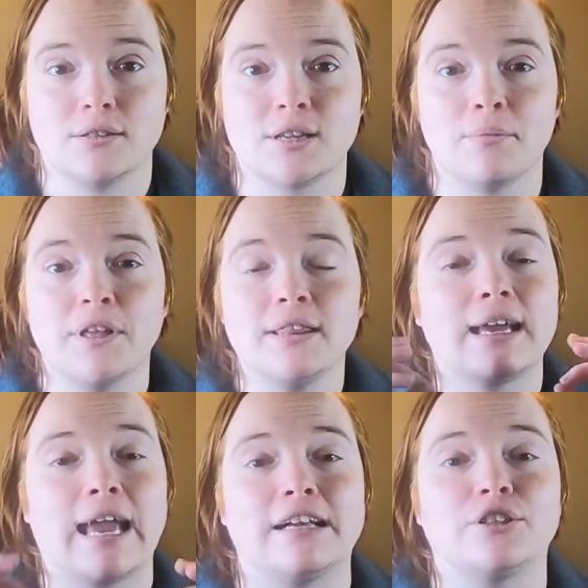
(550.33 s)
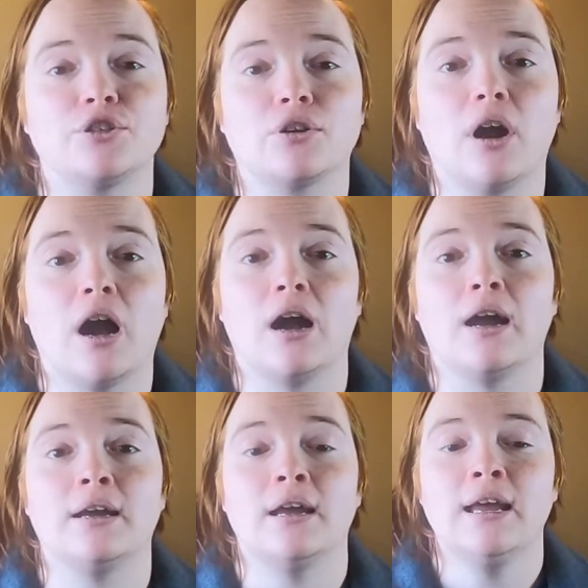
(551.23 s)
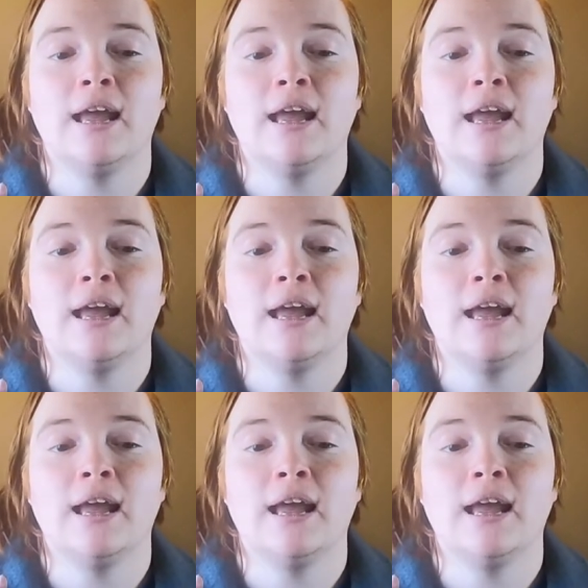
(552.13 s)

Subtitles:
something that catches her eye